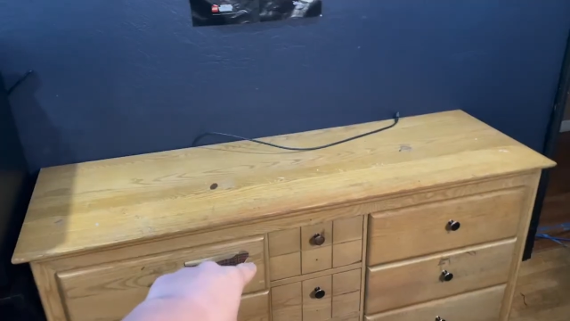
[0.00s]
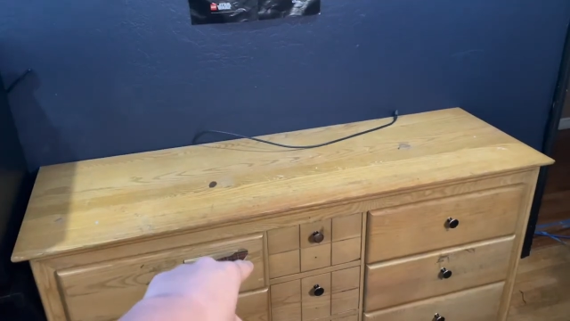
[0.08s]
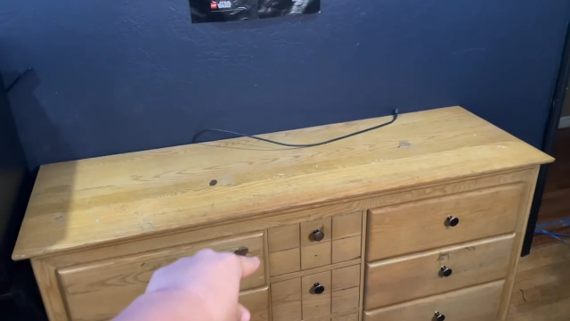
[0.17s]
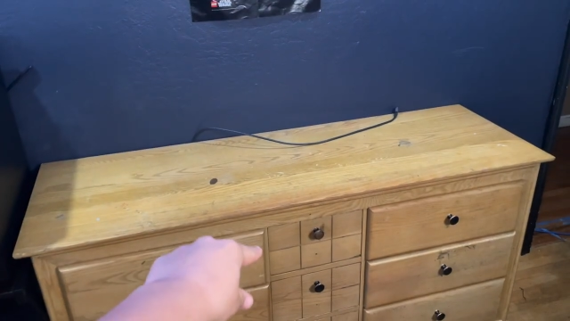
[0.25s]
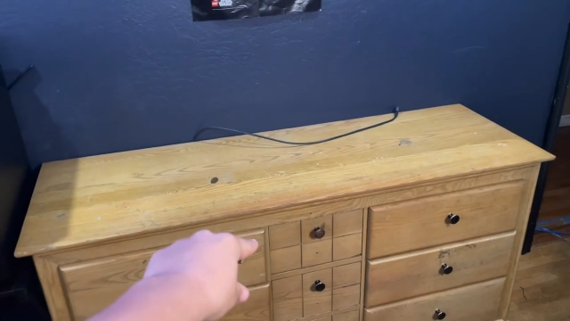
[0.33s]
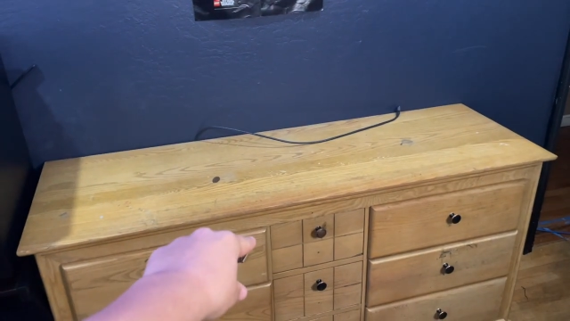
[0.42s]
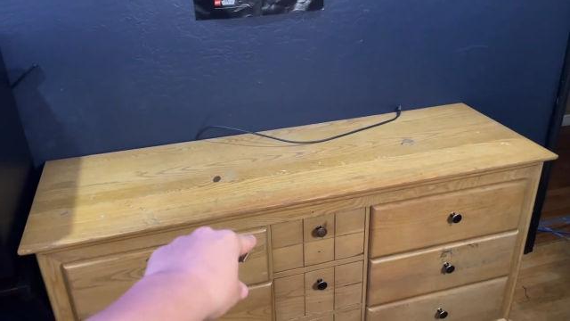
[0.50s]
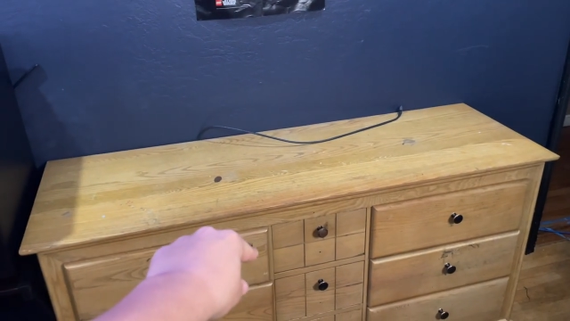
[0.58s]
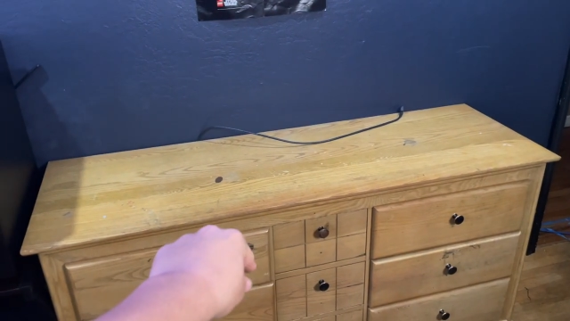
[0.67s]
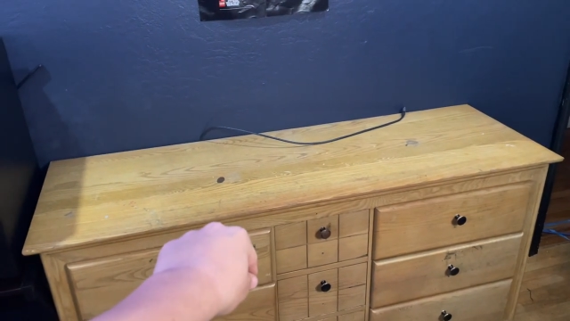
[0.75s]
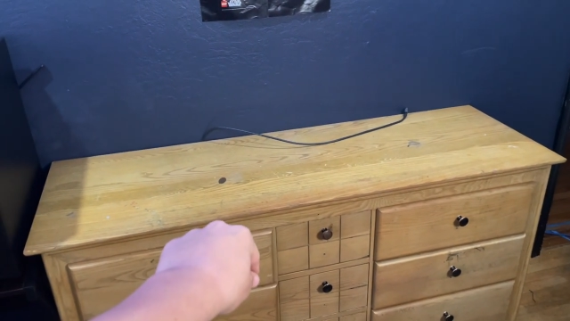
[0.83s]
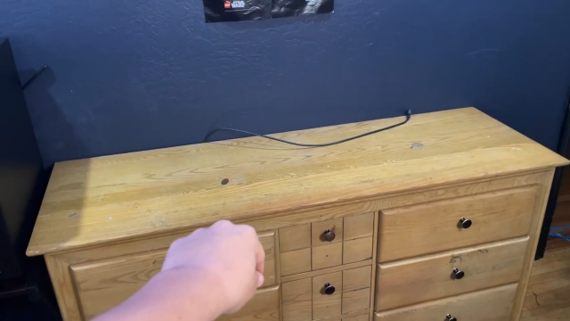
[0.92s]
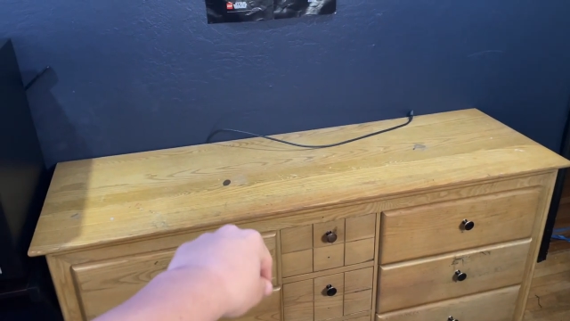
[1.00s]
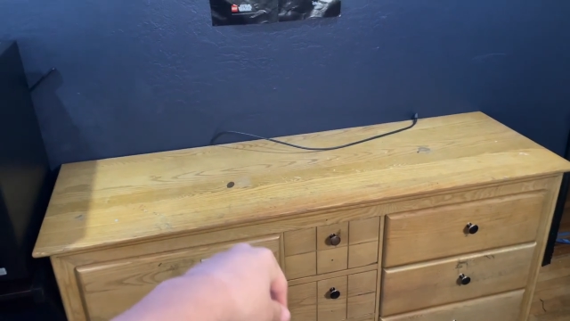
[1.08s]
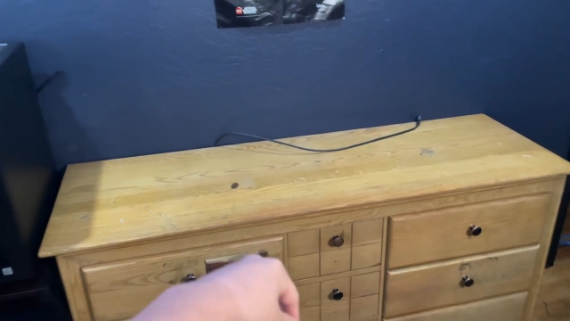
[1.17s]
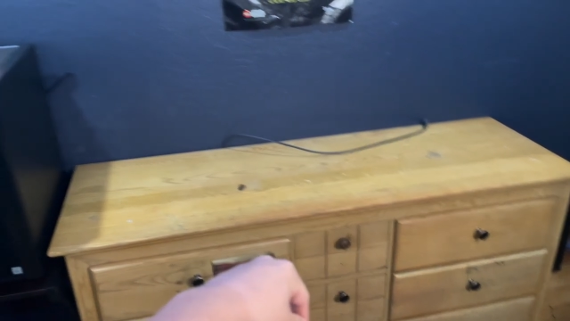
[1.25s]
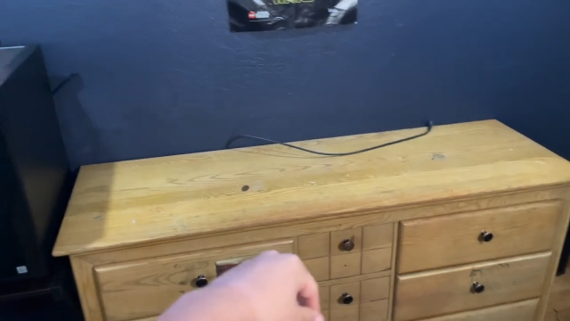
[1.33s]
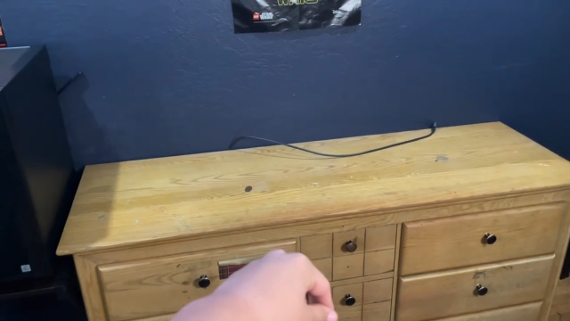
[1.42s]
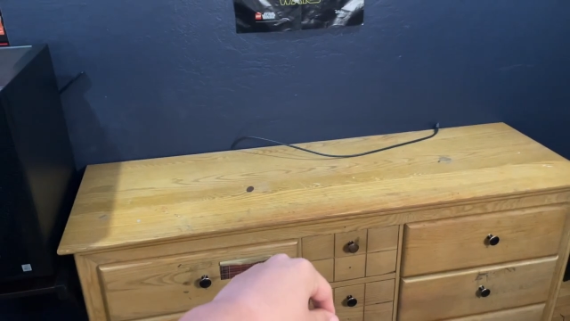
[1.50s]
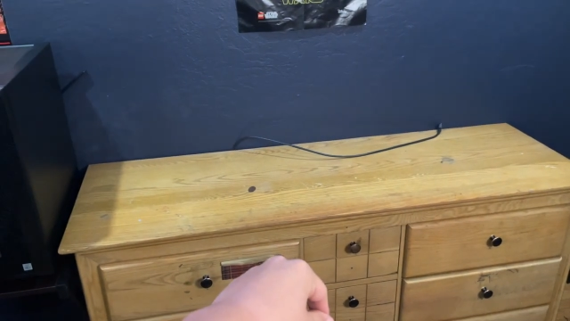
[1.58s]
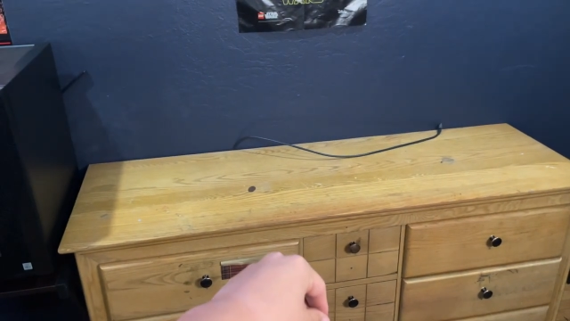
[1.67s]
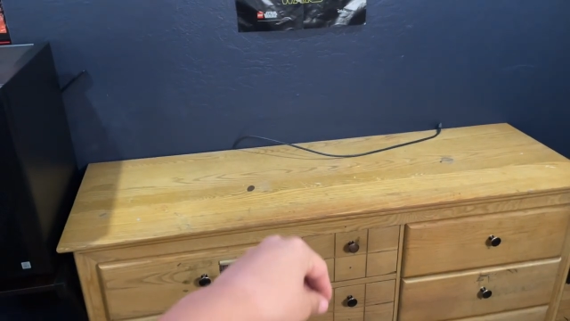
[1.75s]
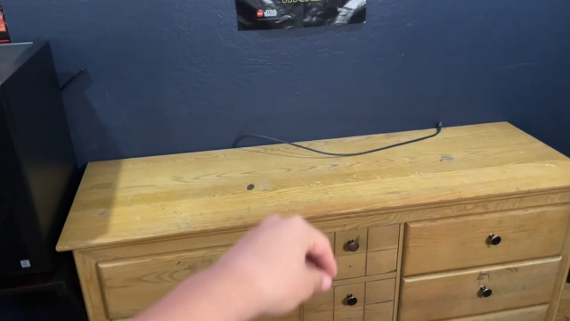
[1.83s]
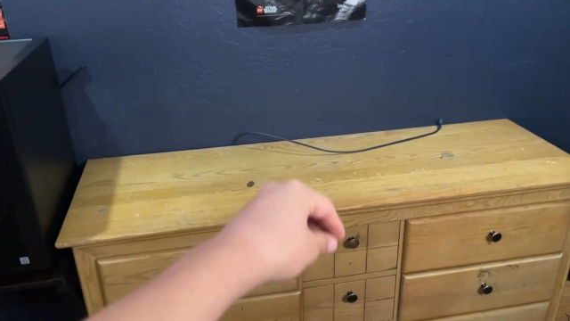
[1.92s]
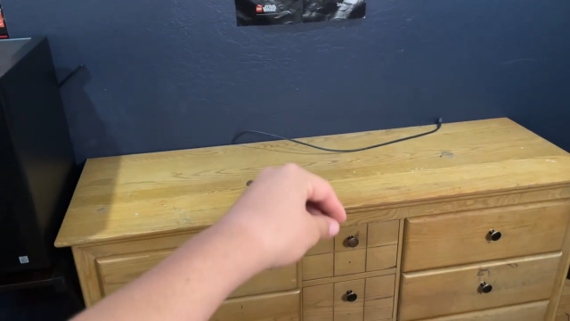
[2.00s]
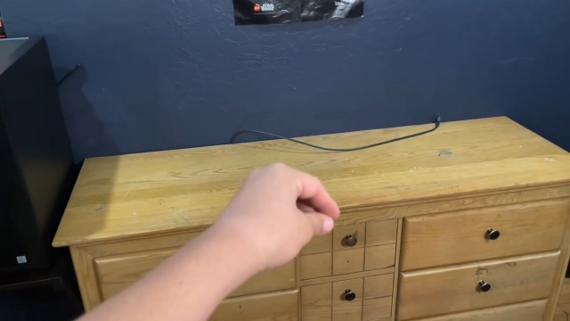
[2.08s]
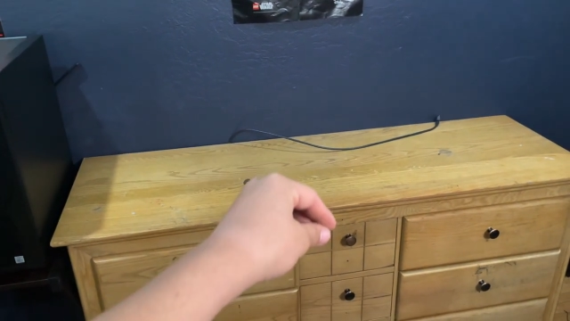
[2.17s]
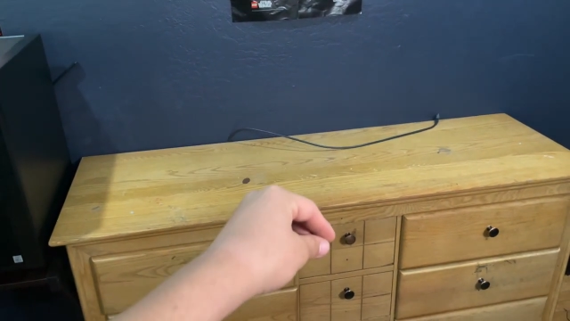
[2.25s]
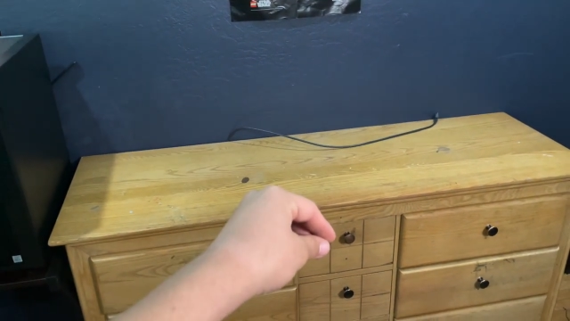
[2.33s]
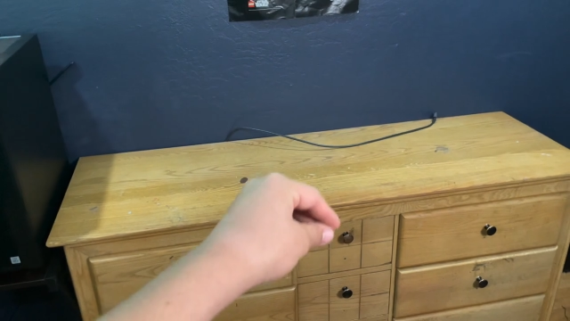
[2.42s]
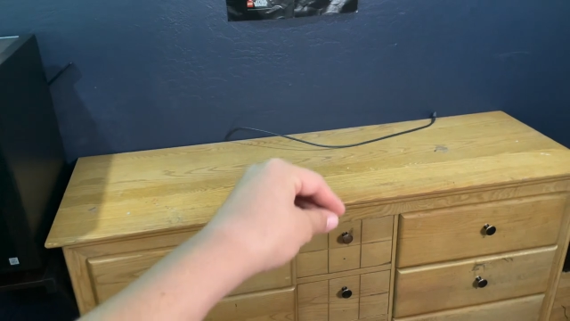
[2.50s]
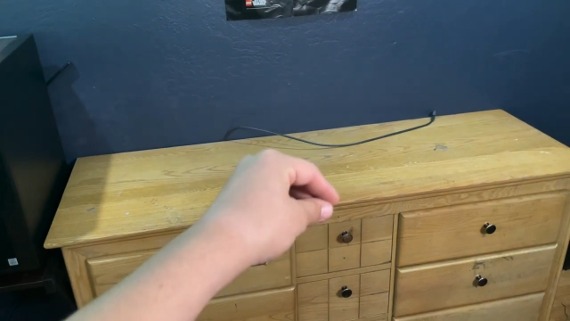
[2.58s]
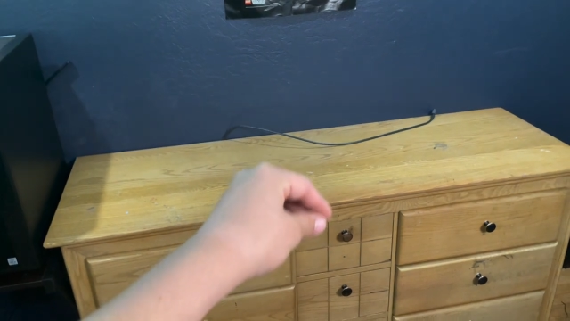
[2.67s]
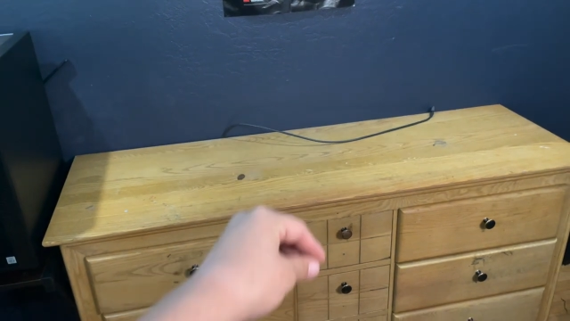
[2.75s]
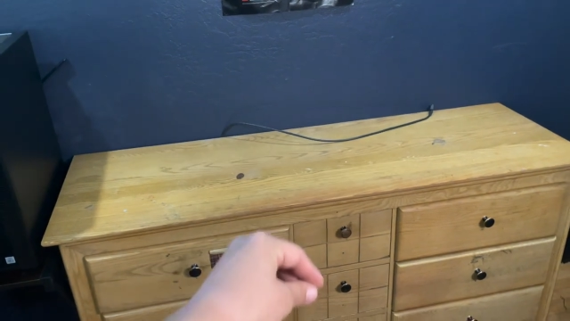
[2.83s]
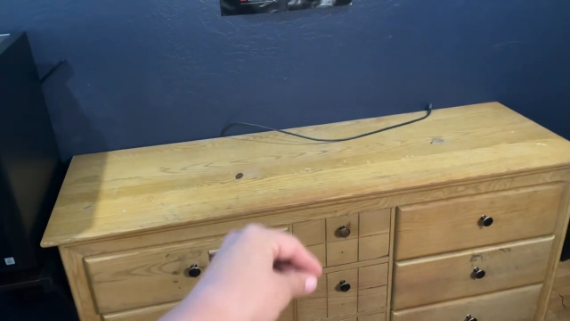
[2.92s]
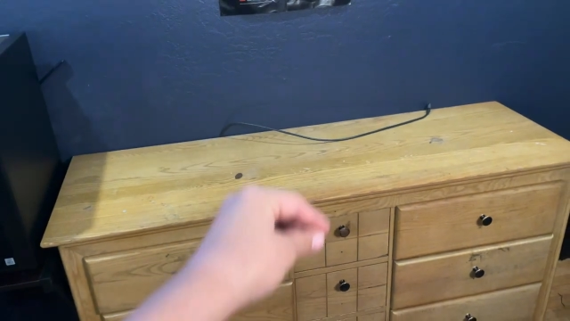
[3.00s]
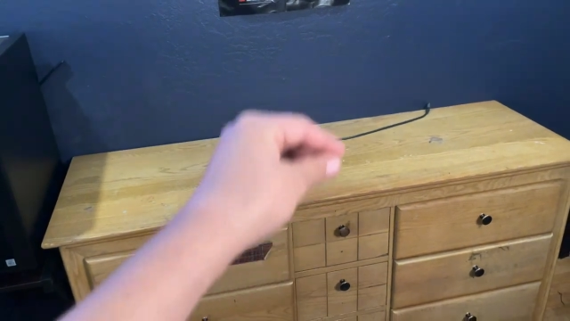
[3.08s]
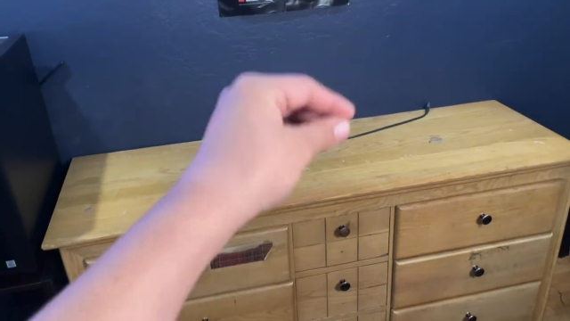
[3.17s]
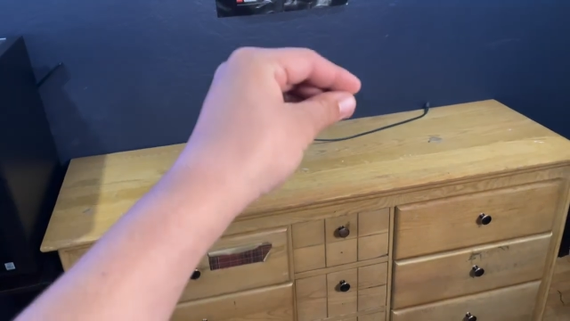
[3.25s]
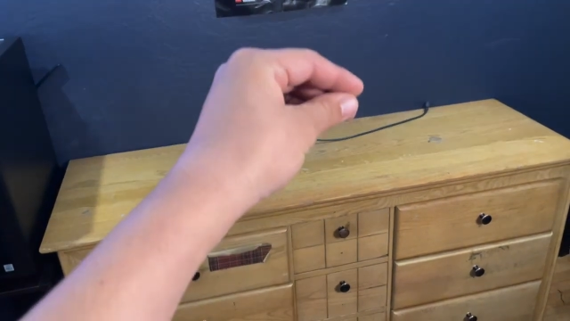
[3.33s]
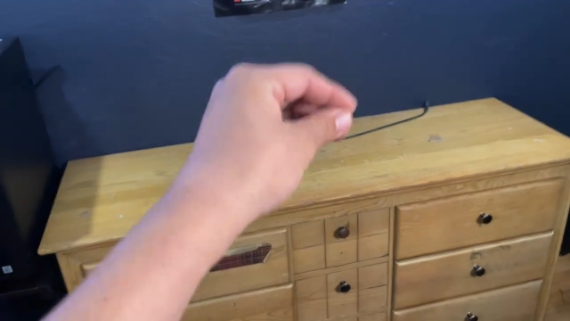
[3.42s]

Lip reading: (no speaker visible)